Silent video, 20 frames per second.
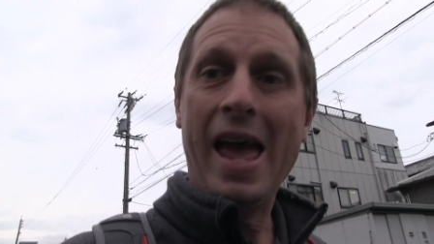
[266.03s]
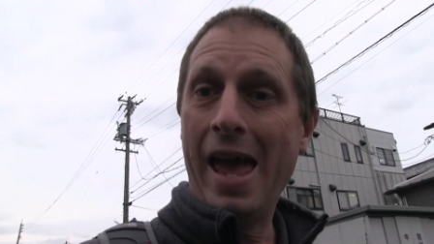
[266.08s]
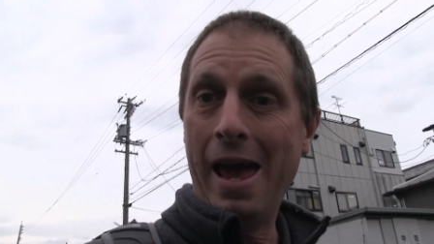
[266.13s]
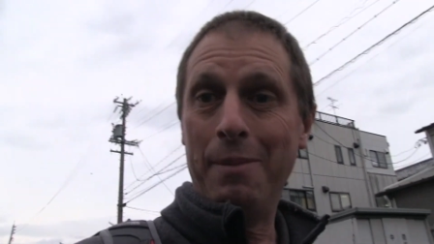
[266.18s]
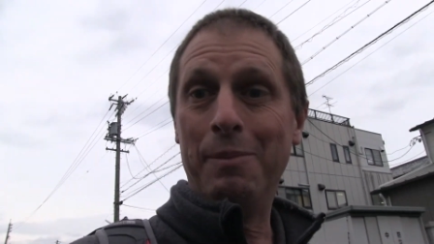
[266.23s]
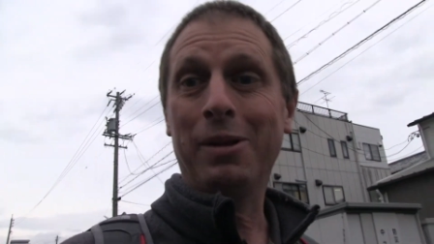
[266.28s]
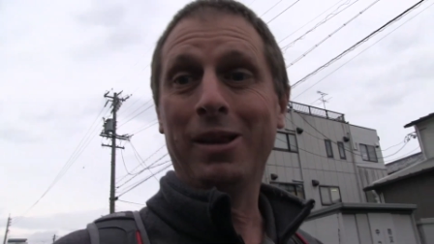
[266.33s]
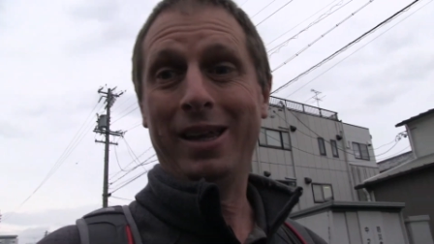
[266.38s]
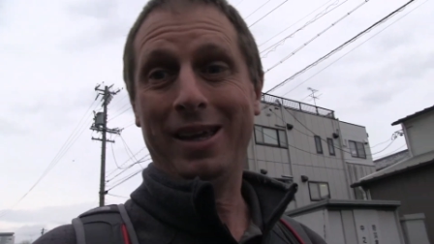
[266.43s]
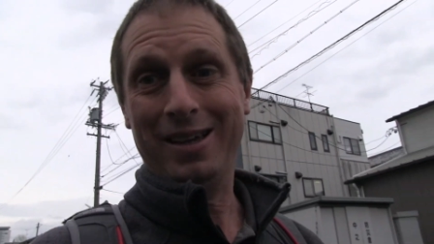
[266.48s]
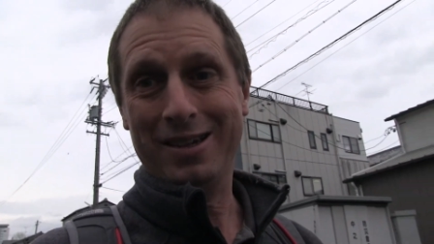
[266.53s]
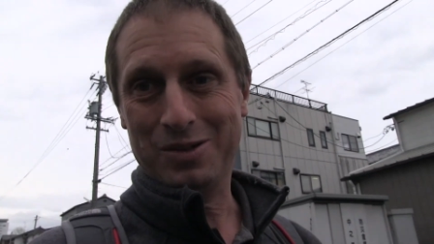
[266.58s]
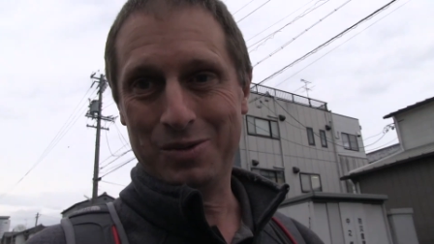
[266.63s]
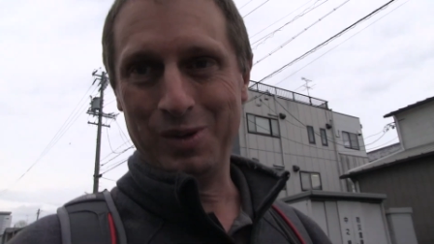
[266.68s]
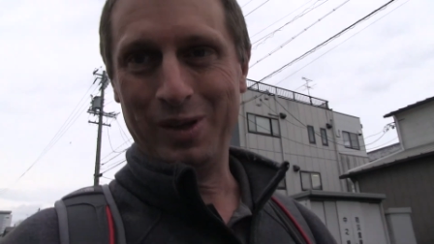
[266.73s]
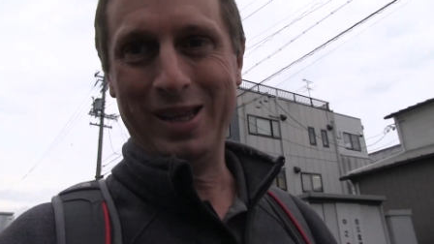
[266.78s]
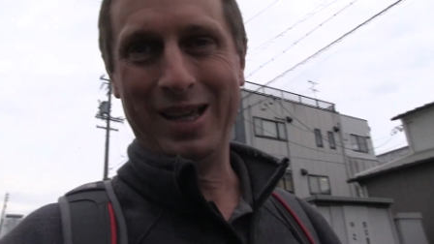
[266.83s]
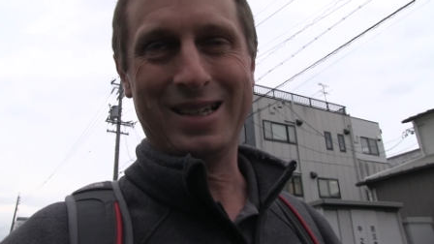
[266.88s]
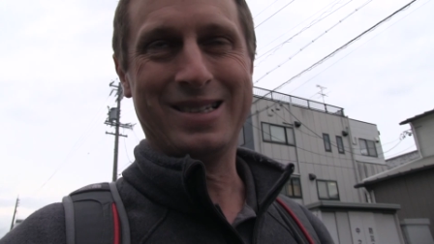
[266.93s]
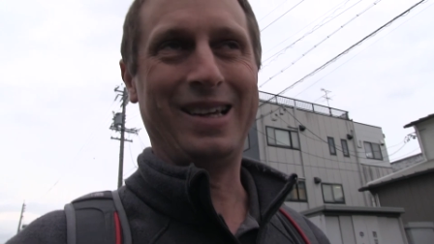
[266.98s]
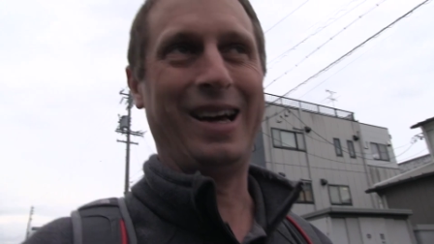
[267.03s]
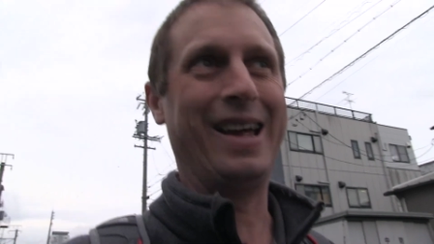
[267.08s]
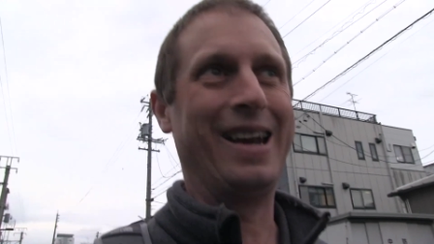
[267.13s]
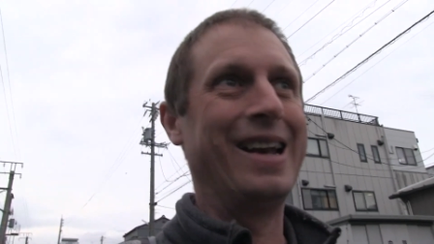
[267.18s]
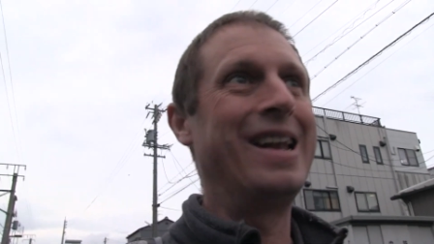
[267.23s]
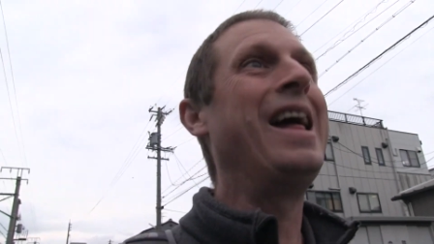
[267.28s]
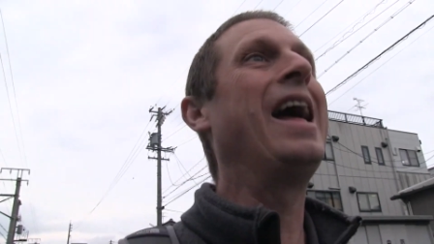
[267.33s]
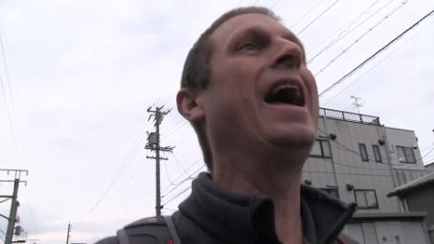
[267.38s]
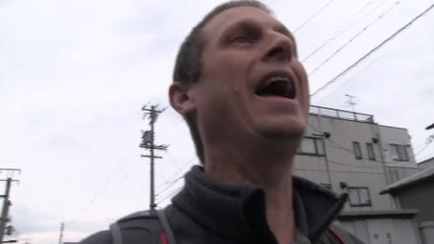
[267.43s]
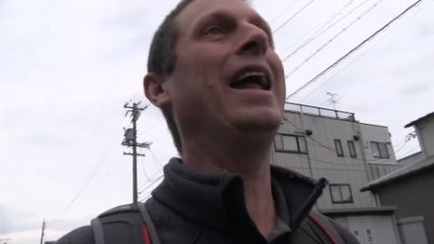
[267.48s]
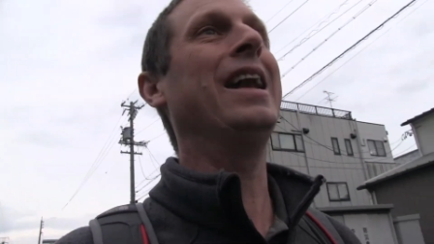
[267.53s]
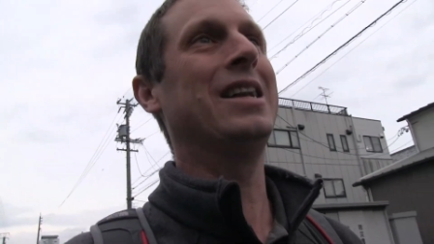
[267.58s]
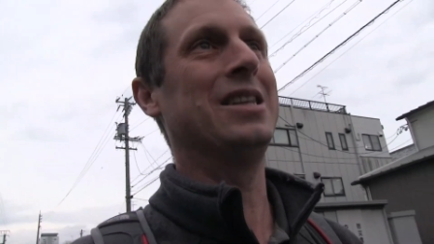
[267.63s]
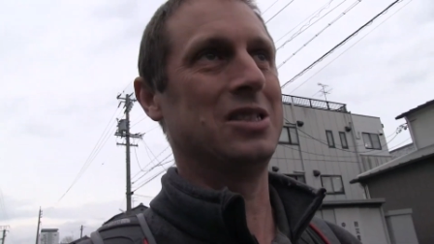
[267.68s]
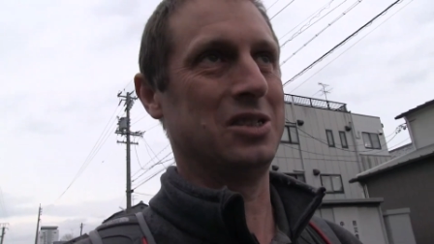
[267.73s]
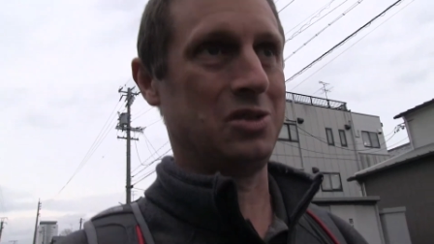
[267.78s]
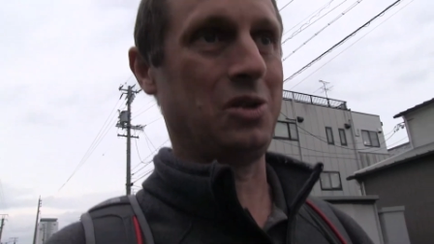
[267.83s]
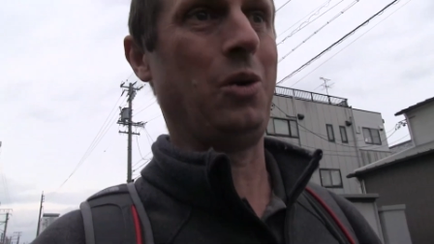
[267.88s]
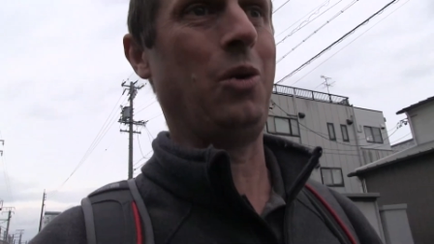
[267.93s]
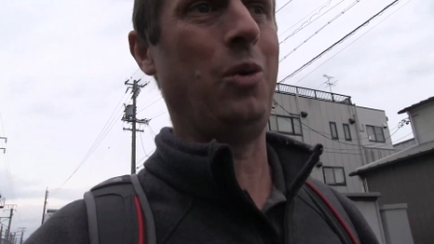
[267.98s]
Emily is really excited, and
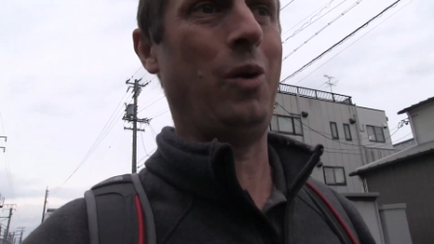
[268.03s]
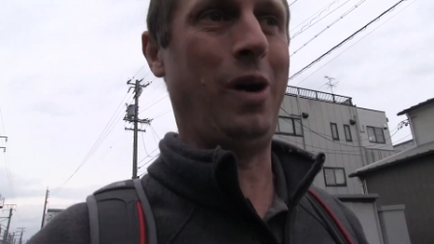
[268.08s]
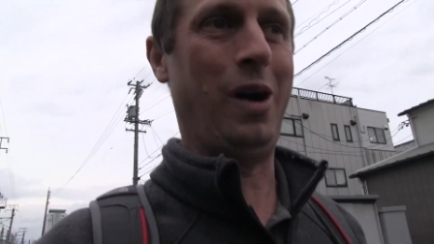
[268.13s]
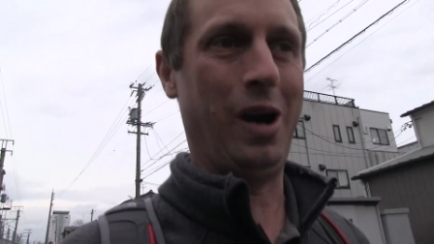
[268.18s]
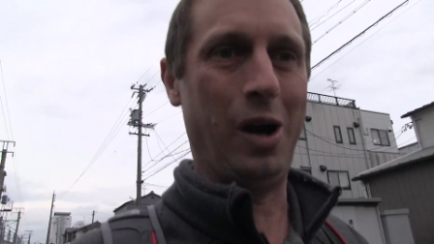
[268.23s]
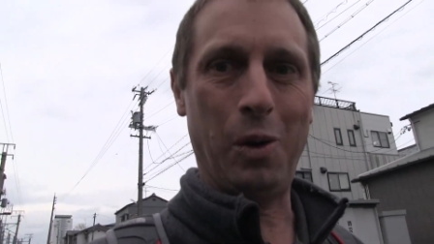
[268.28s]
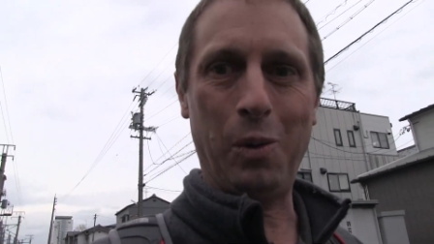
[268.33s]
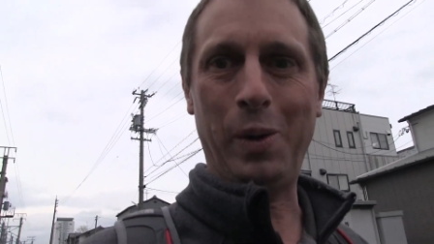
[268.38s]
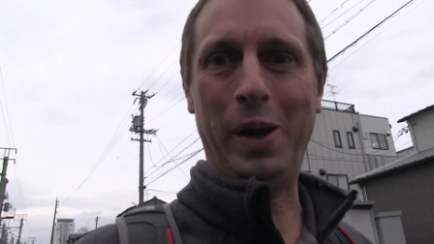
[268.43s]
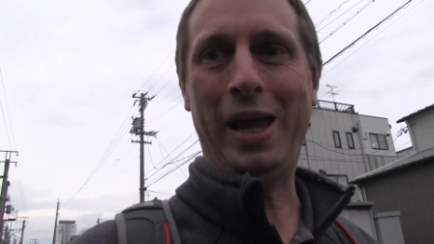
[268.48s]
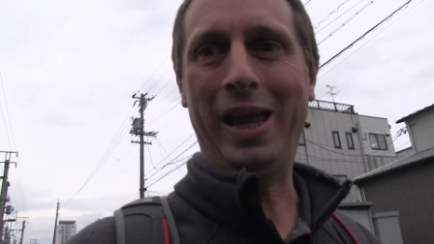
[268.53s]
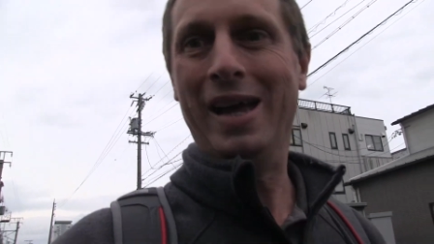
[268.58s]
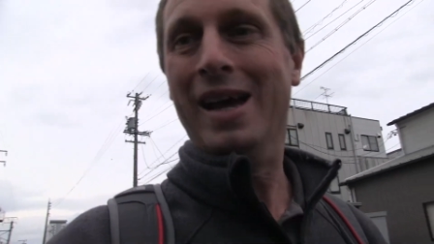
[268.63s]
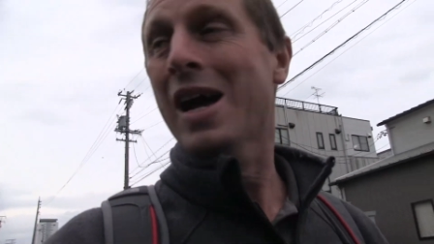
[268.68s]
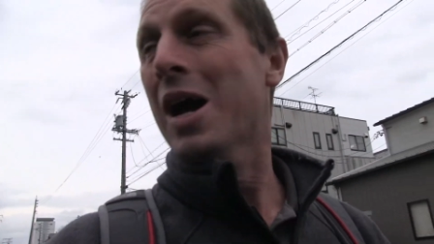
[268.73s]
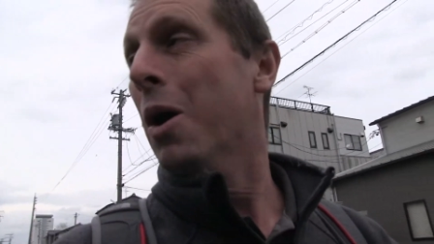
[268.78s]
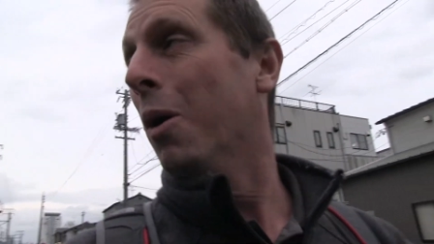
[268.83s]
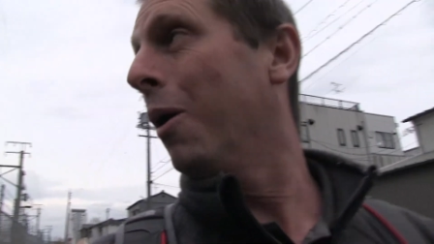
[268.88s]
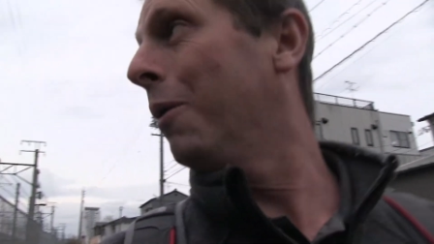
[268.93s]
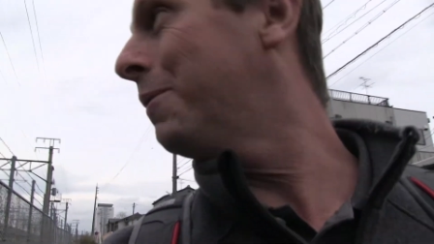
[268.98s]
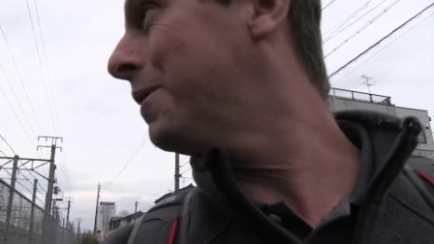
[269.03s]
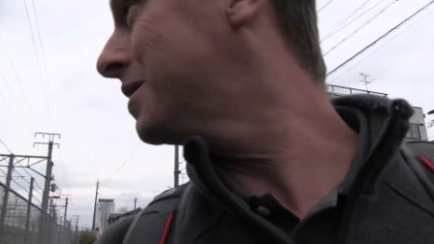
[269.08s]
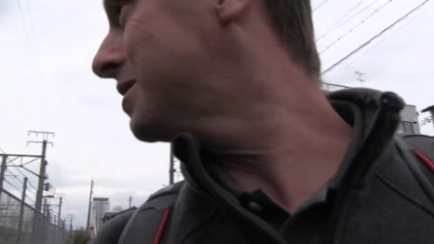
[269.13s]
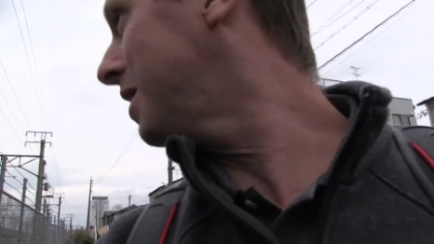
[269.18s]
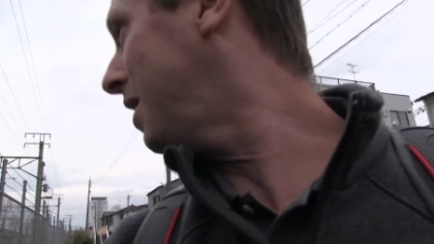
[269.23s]
so are we. Well, I'm going to